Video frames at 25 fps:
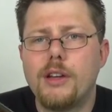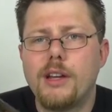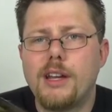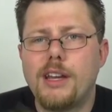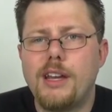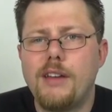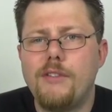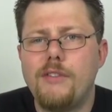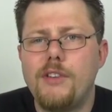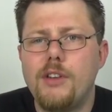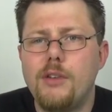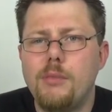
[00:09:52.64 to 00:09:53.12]

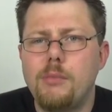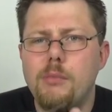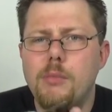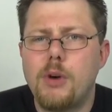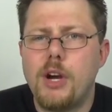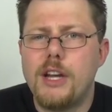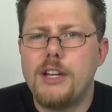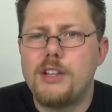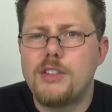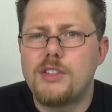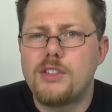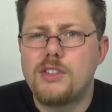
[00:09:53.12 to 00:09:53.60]
give you
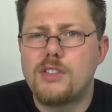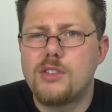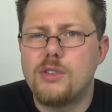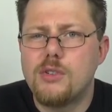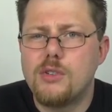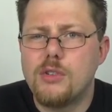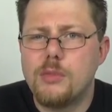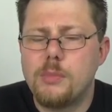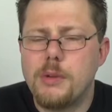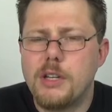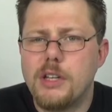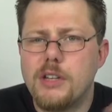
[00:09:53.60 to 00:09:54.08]
minus
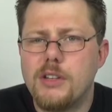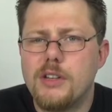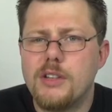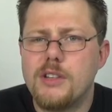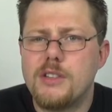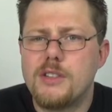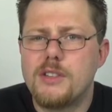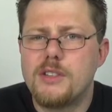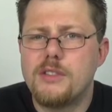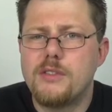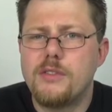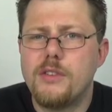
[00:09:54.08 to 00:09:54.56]
score
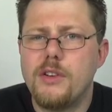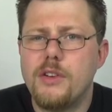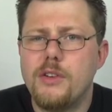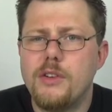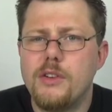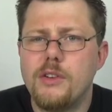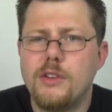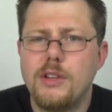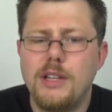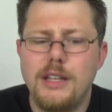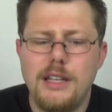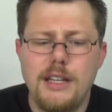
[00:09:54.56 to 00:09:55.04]
because of who
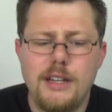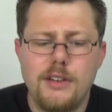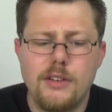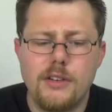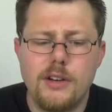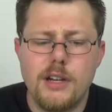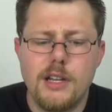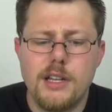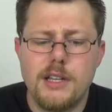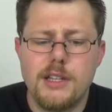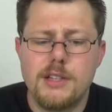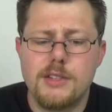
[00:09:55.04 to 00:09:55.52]
your leader
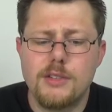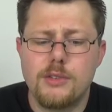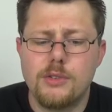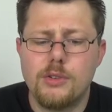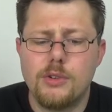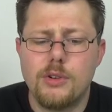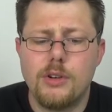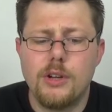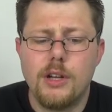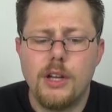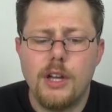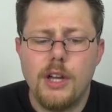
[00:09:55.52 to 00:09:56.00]
is
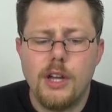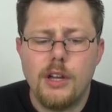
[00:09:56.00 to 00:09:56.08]
or